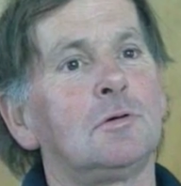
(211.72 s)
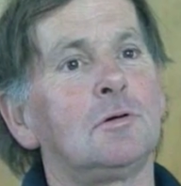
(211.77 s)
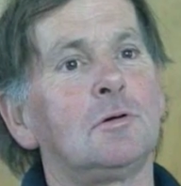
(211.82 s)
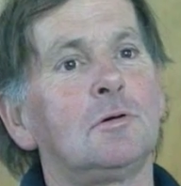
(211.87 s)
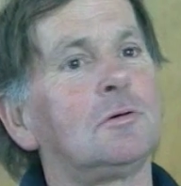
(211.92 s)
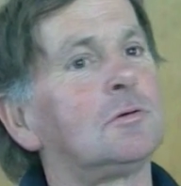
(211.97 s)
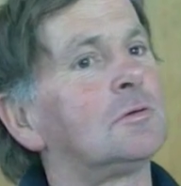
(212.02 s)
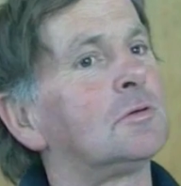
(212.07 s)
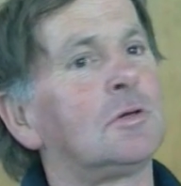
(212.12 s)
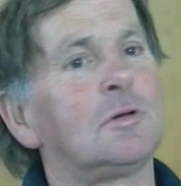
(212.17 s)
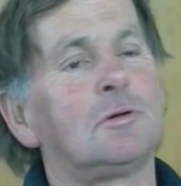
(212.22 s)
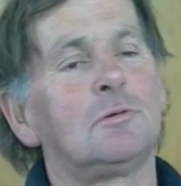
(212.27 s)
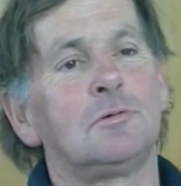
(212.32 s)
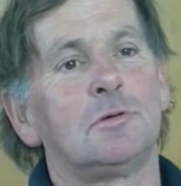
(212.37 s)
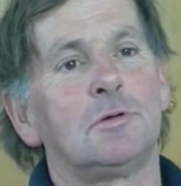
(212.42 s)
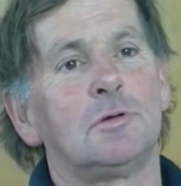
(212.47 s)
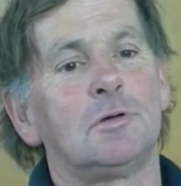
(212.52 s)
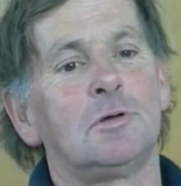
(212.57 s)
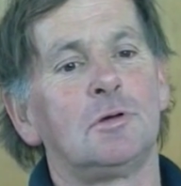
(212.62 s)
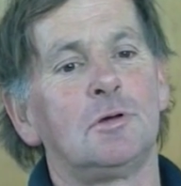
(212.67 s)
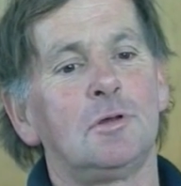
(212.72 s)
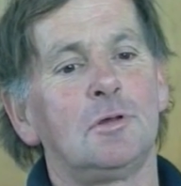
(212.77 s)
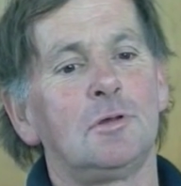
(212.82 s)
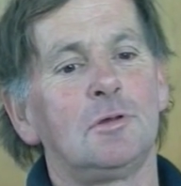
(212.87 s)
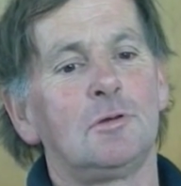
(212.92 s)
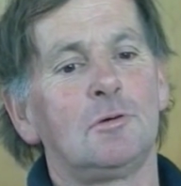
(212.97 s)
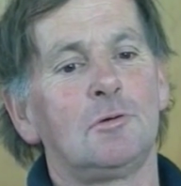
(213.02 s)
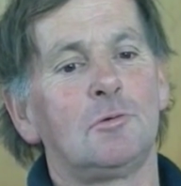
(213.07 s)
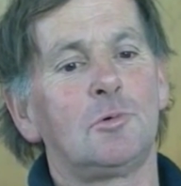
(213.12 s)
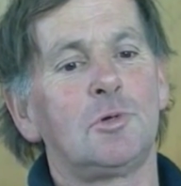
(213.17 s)
Oh hell yeah.
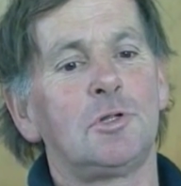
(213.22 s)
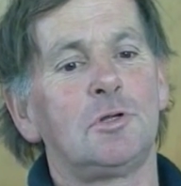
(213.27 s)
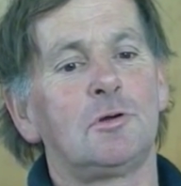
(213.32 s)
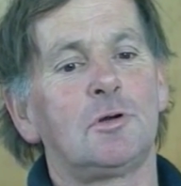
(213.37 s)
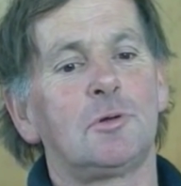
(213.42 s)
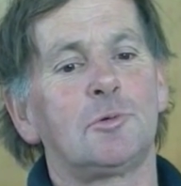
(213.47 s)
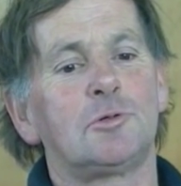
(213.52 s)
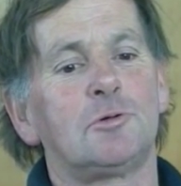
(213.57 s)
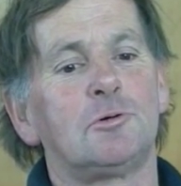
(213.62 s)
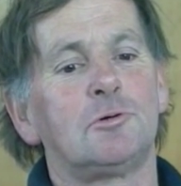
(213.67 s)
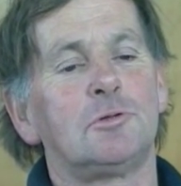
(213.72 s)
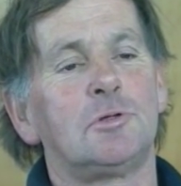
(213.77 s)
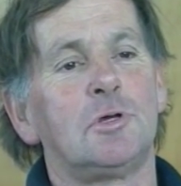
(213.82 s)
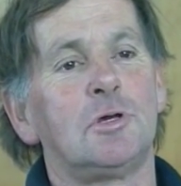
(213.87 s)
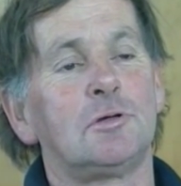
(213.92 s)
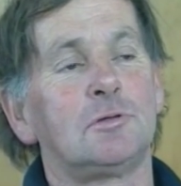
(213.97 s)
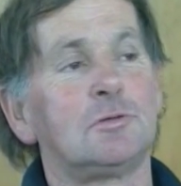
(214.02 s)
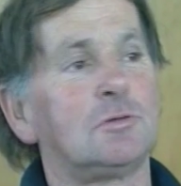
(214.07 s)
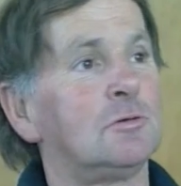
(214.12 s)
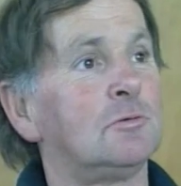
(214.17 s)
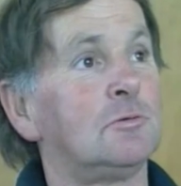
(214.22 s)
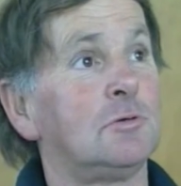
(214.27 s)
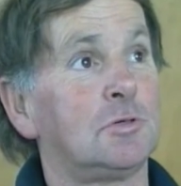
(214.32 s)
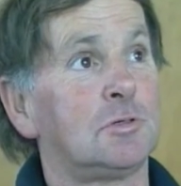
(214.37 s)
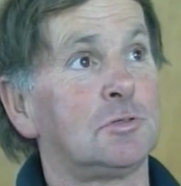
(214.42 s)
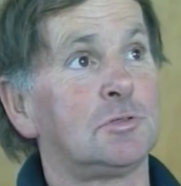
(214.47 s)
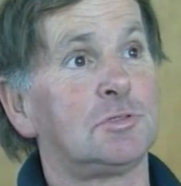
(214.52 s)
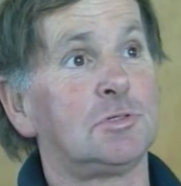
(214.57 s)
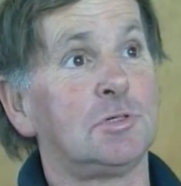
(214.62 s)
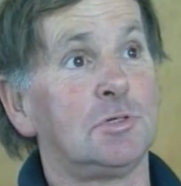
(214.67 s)
When you're upside down all you
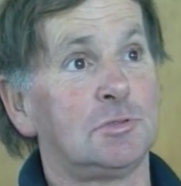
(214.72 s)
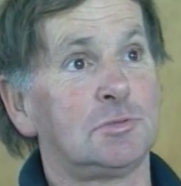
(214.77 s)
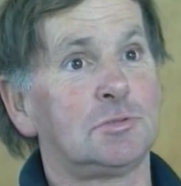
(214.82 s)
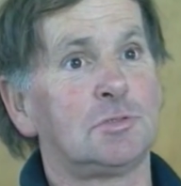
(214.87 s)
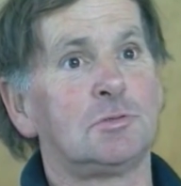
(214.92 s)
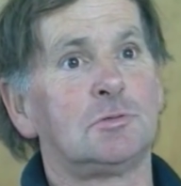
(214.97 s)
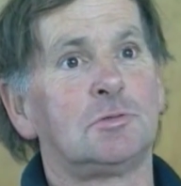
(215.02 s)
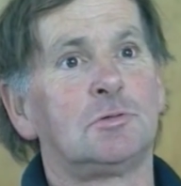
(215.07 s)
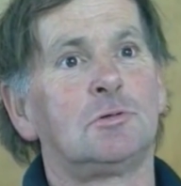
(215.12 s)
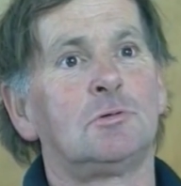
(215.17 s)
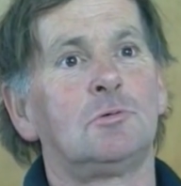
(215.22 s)
can see is the,